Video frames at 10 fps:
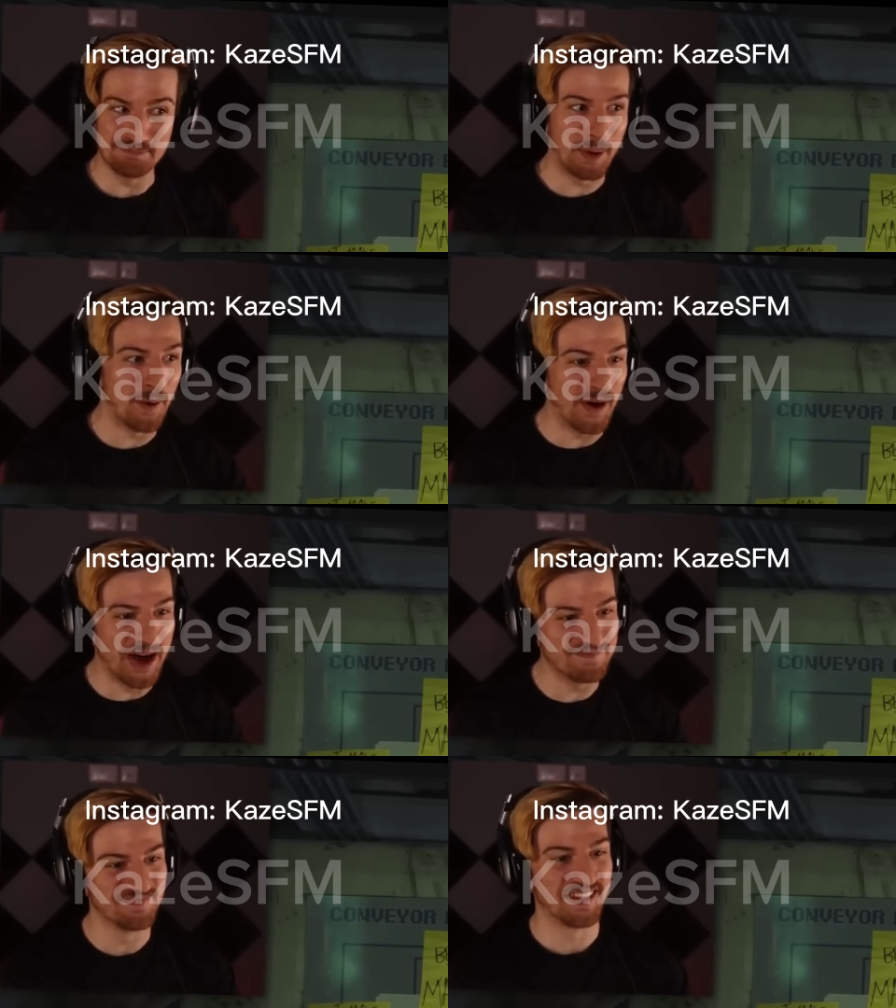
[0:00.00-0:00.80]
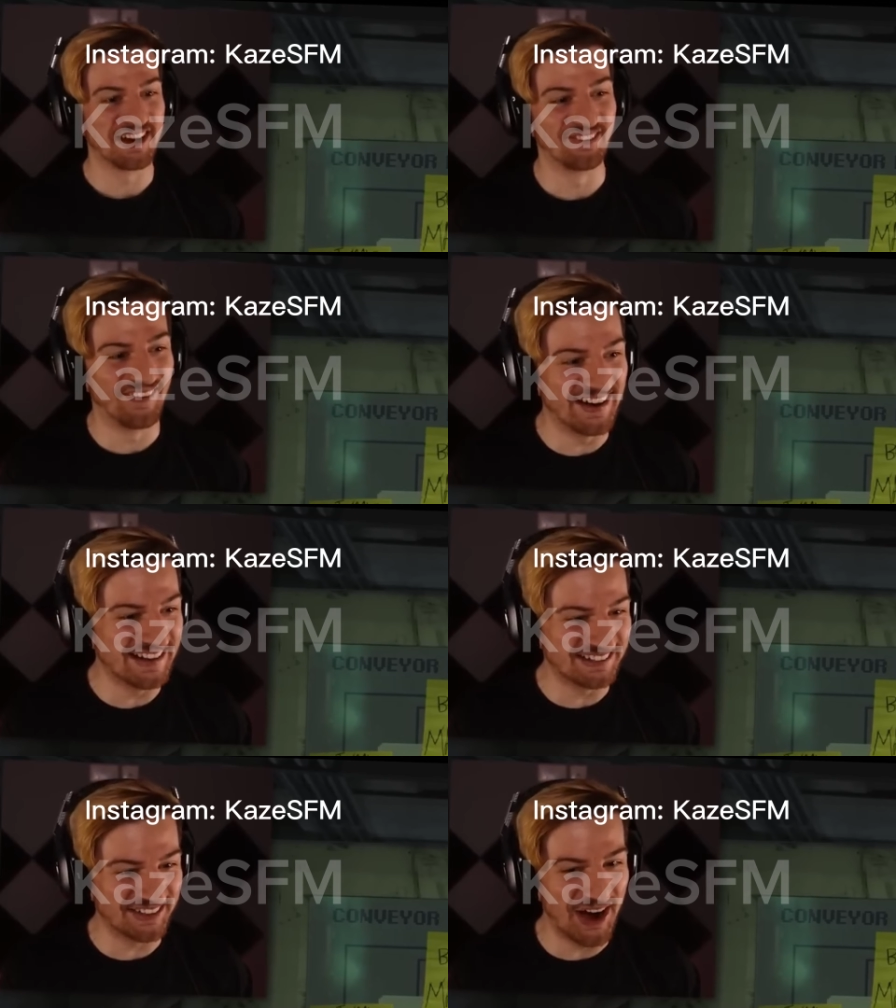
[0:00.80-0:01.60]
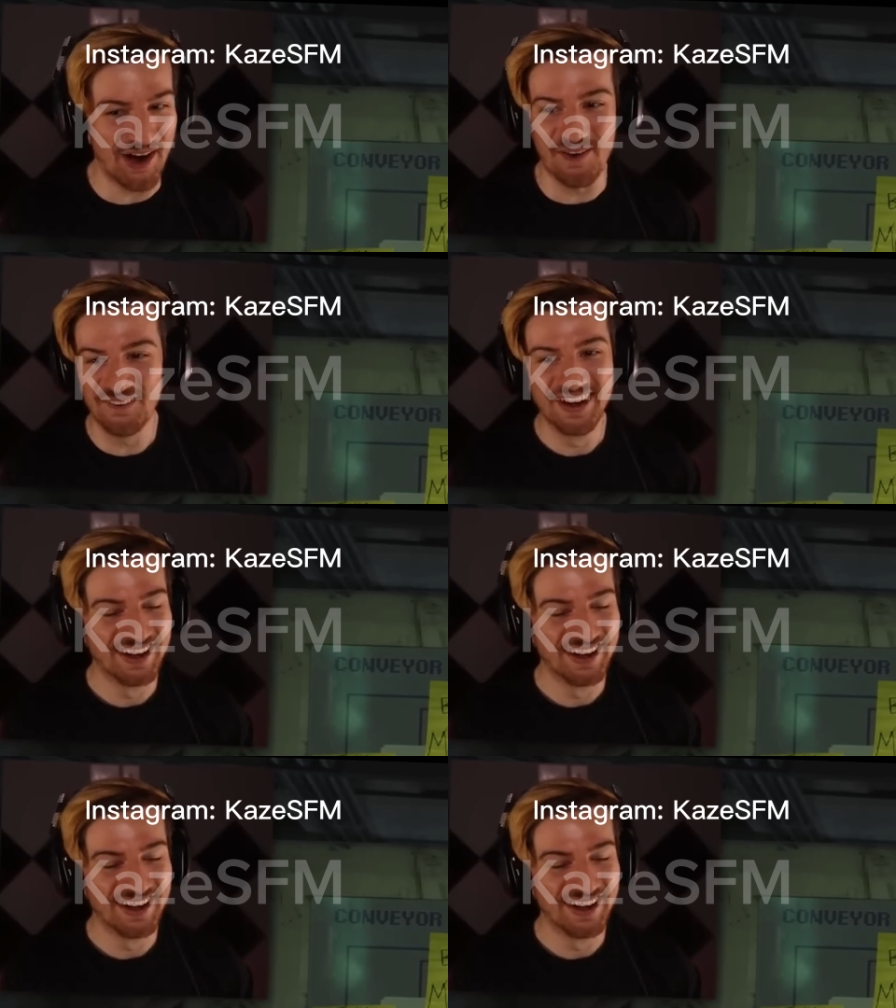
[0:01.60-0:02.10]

built up, ready to go.